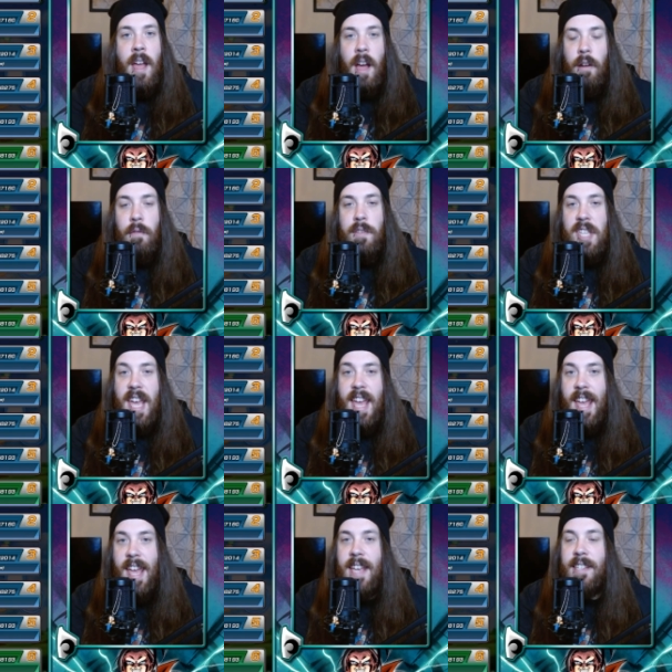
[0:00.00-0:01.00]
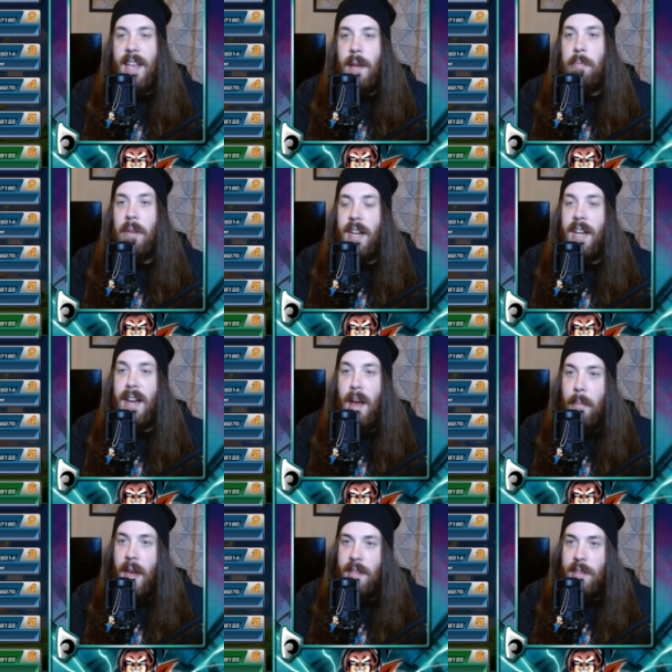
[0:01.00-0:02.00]
And obviously, he is a Planet
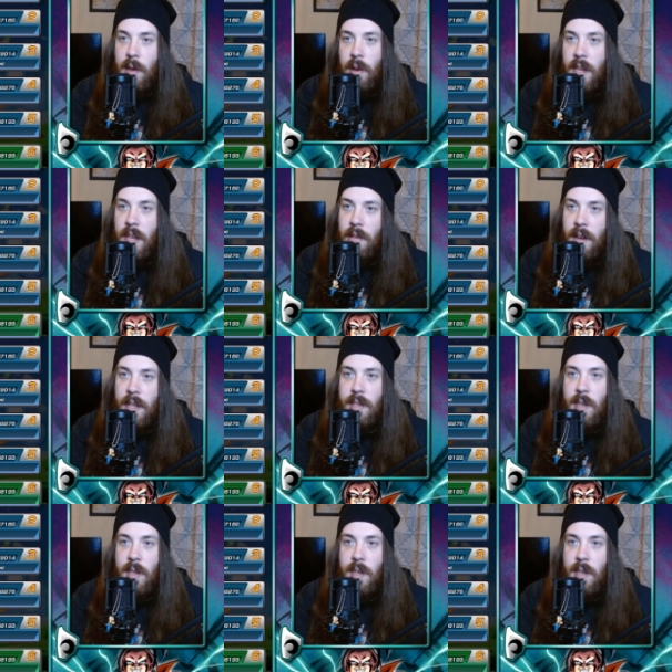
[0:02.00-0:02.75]
Namek Saga unit,